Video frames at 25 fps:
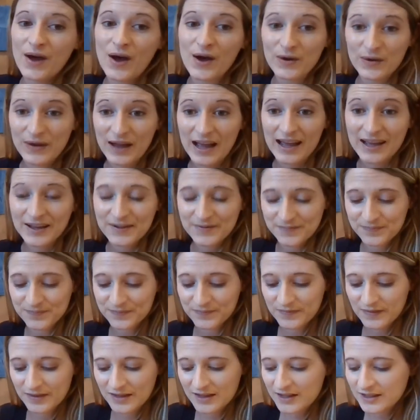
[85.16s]
Okay,
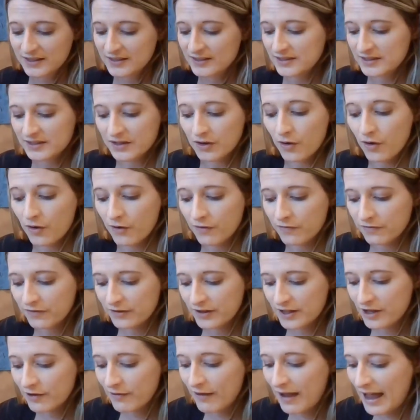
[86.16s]
so hopefully
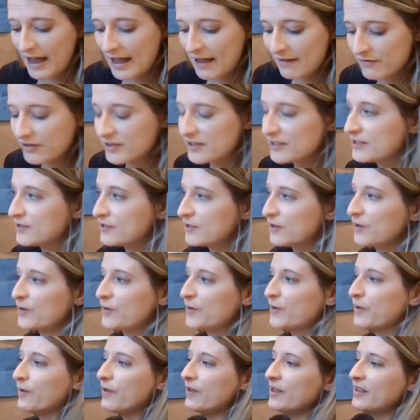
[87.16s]
you have the
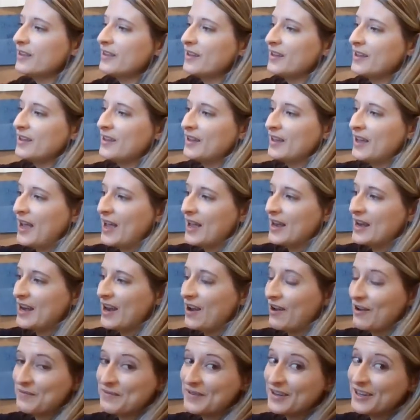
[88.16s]
circle. And now
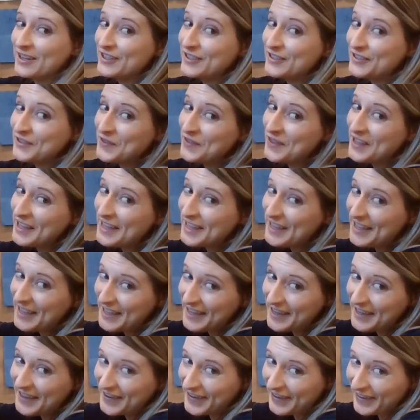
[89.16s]
I'm gonna do the
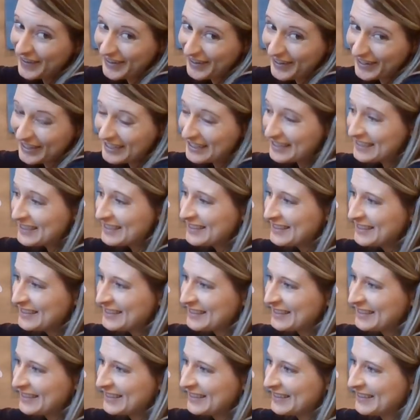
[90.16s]

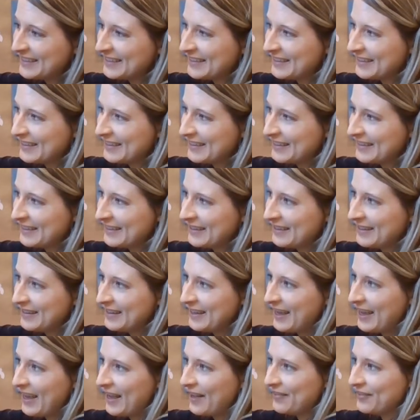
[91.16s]
ears.
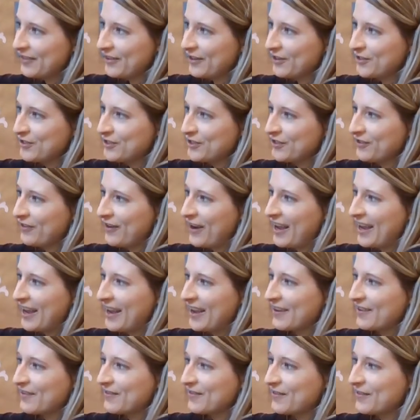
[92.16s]
And they're
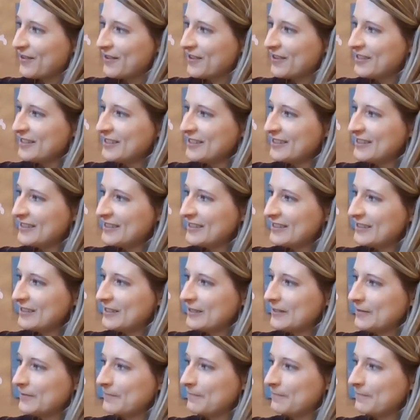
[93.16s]
triangles.